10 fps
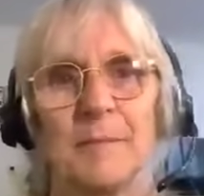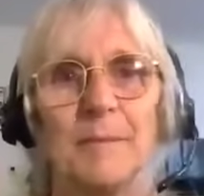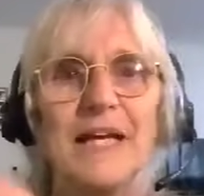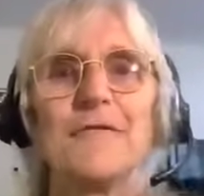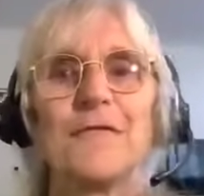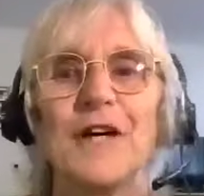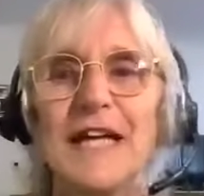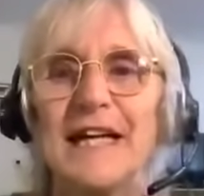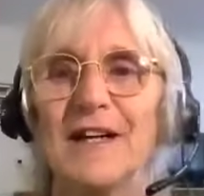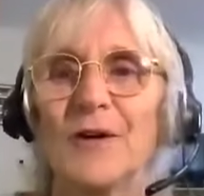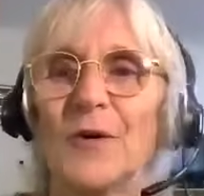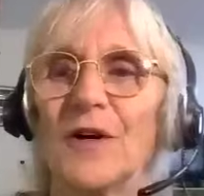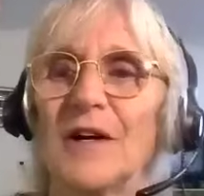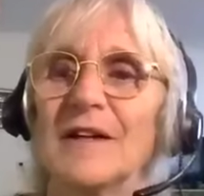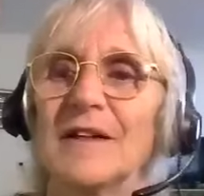be free
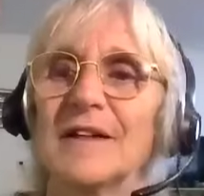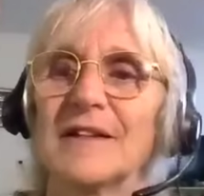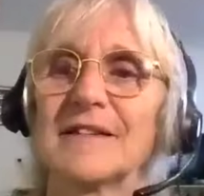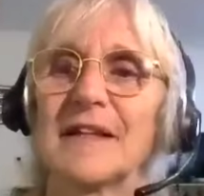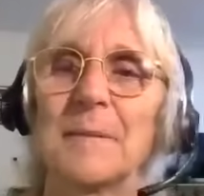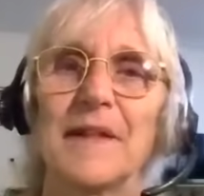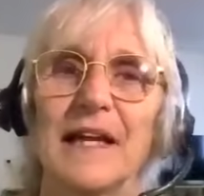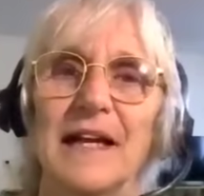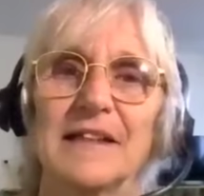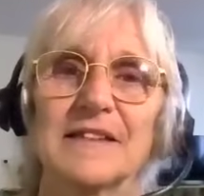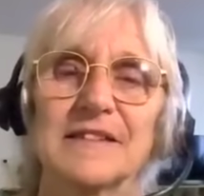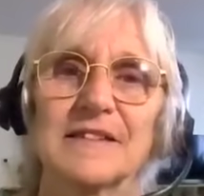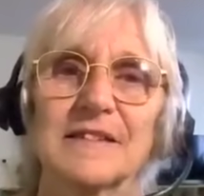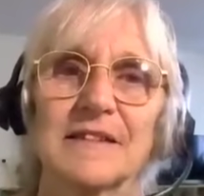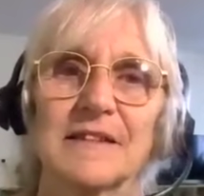or something
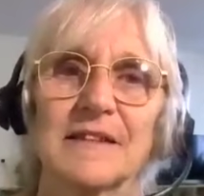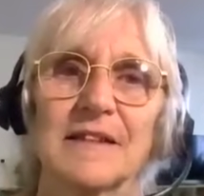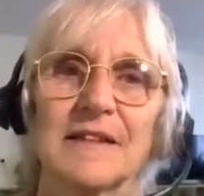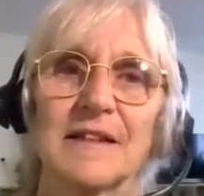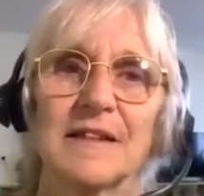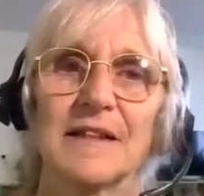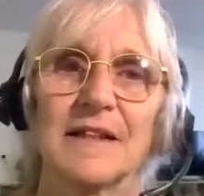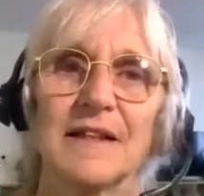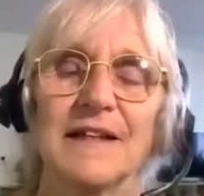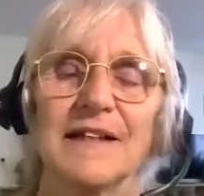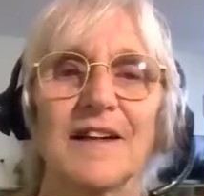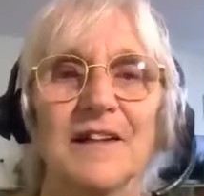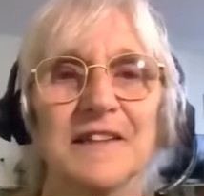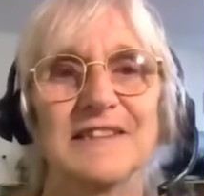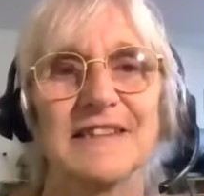else. It
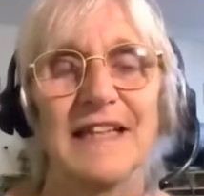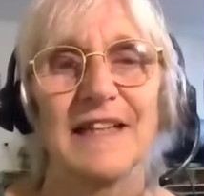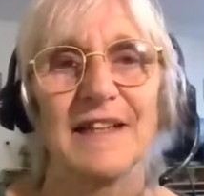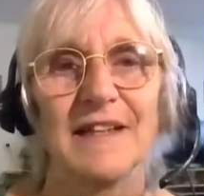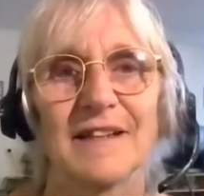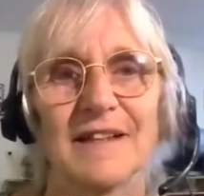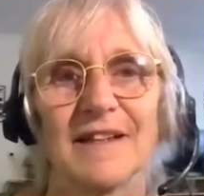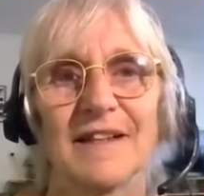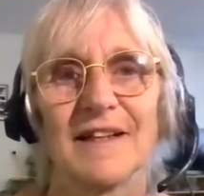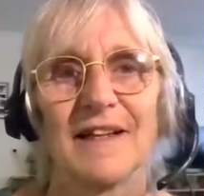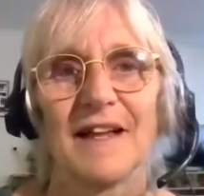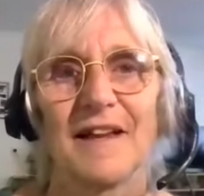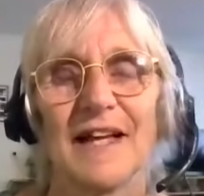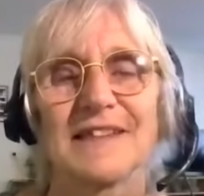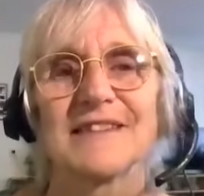can't see
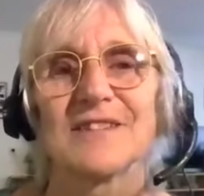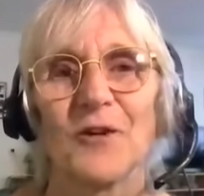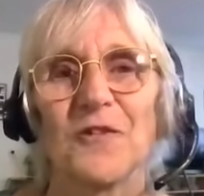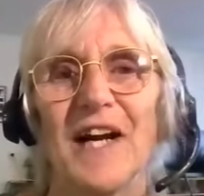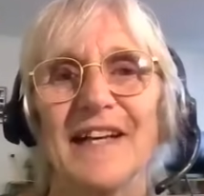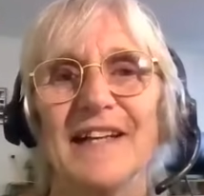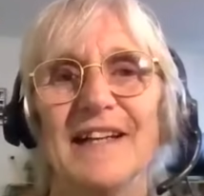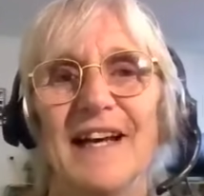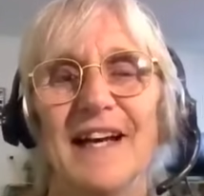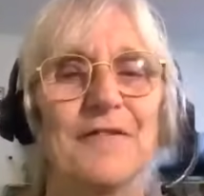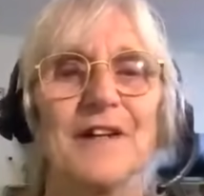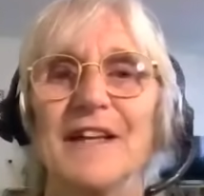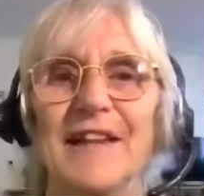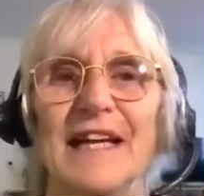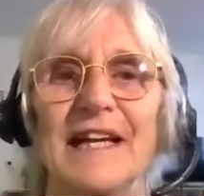that it's already
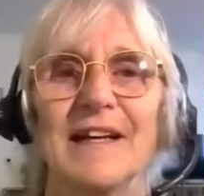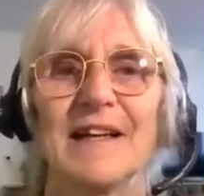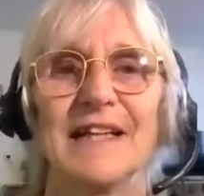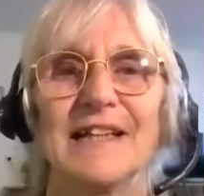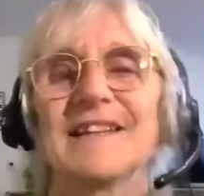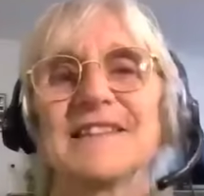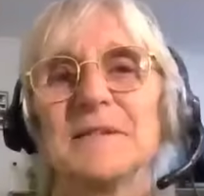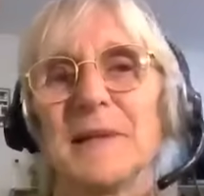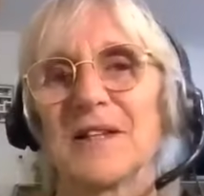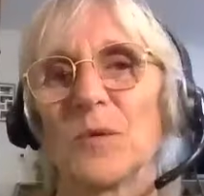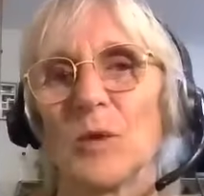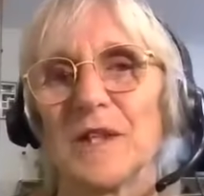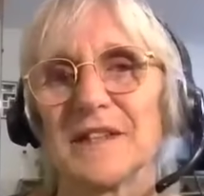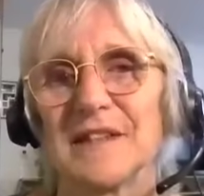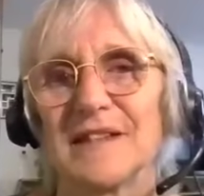everything. It doesn't matter
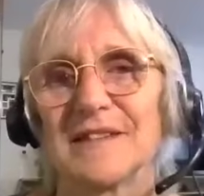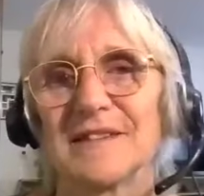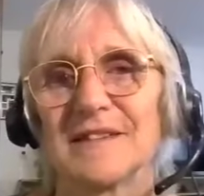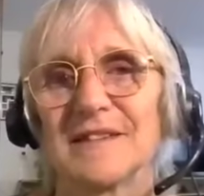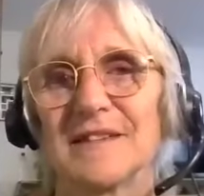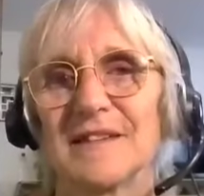what it is.